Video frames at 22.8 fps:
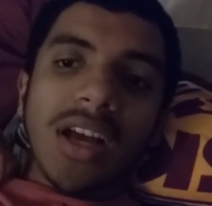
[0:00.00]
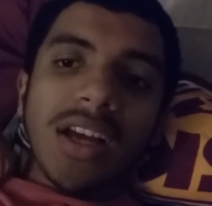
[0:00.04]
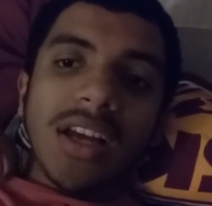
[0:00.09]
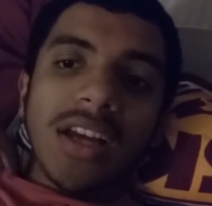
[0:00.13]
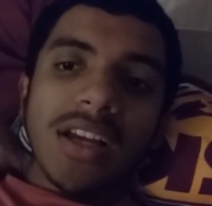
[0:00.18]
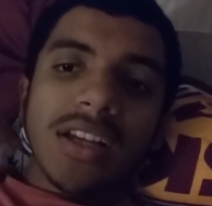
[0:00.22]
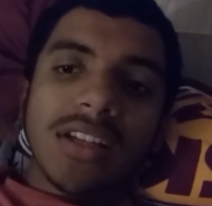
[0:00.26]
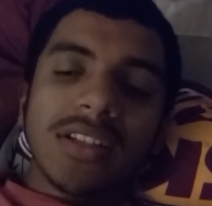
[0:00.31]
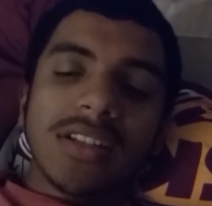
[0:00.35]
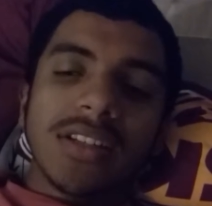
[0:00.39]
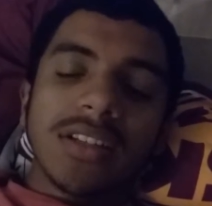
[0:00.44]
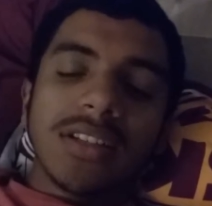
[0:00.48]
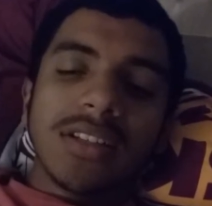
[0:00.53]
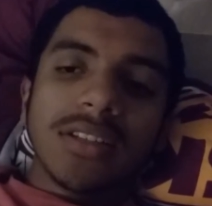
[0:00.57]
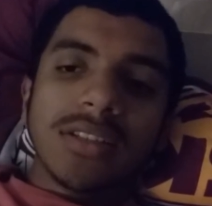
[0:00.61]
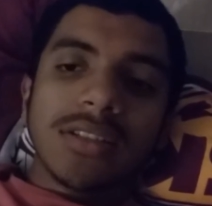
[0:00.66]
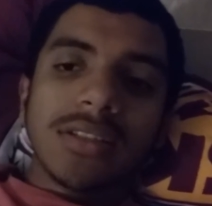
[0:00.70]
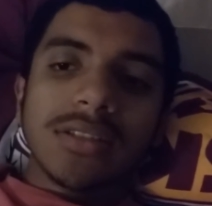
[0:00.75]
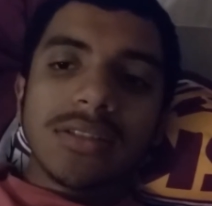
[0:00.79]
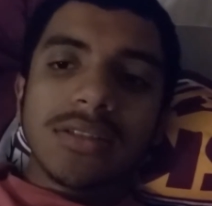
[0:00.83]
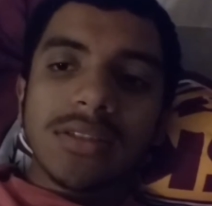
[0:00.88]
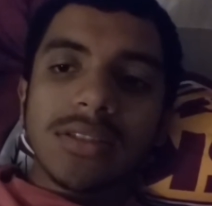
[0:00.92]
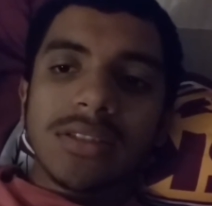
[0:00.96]
I had
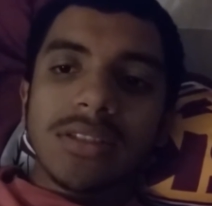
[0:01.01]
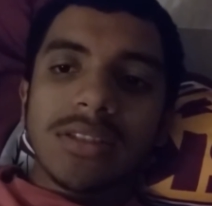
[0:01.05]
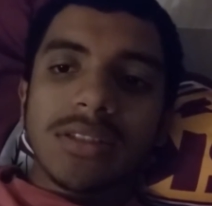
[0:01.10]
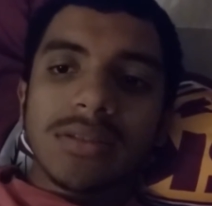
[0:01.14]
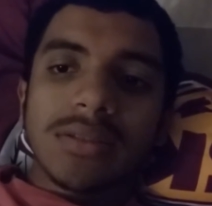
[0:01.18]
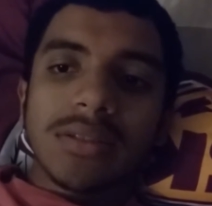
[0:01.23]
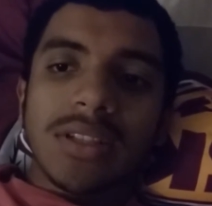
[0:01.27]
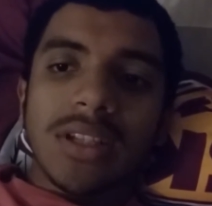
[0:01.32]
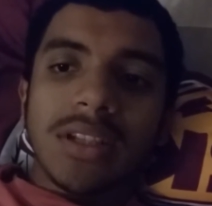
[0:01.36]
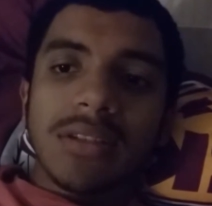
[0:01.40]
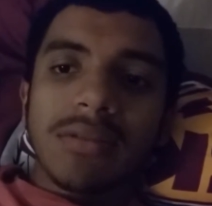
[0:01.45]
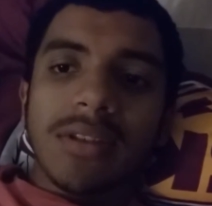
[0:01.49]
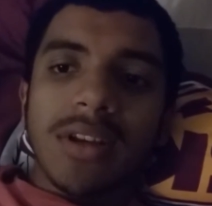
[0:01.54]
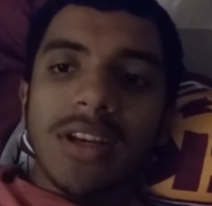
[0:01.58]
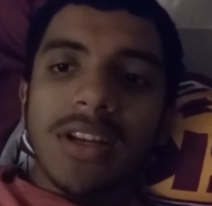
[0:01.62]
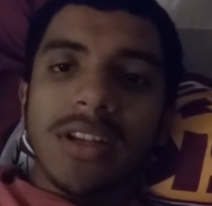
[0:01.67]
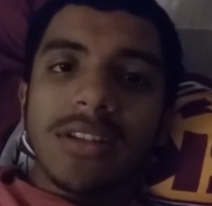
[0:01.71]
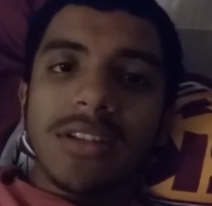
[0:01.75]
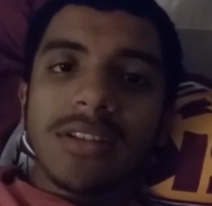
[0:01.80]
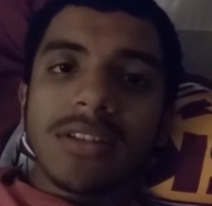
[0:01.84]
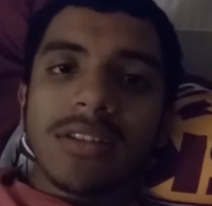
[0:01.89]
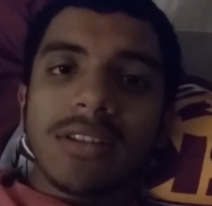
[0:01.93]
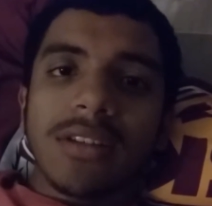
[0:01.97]
to, you know, get
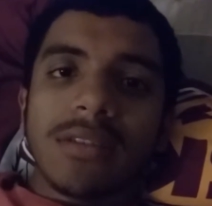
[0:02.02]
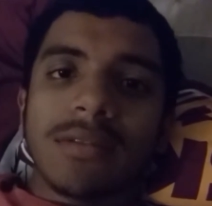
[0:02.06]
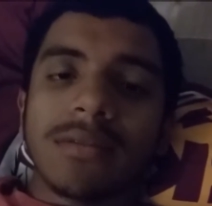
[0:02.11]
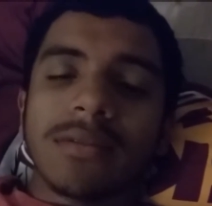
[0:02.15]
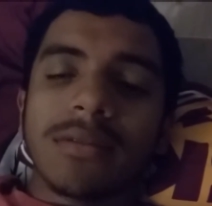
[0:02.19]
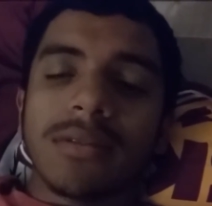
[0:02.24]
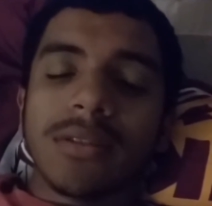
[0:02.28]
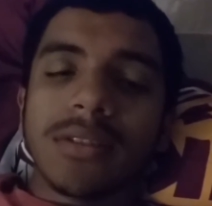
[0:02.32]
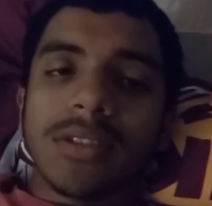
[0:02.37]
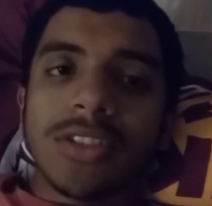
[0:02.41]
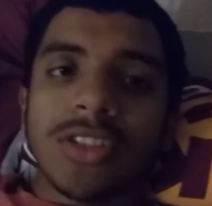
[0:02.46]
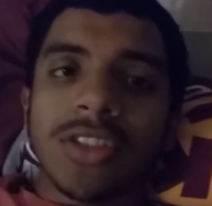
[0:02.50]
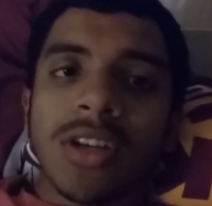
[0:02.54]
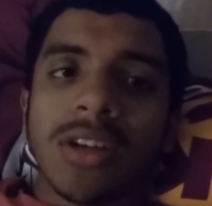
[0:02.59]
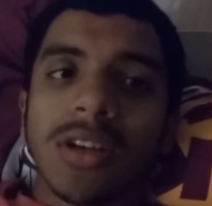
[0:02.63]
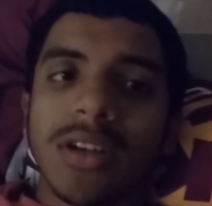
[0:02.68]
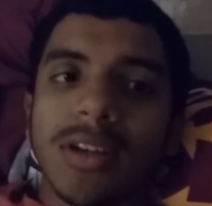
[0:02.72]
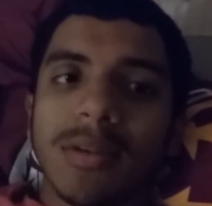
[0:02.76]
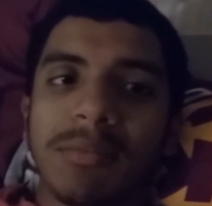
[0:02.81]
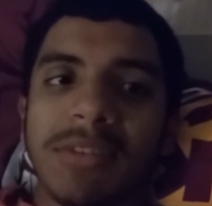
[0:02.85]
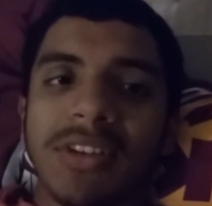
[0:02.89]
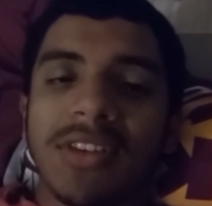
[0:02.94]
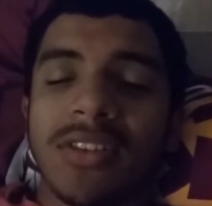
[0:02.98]
ready and stuff for job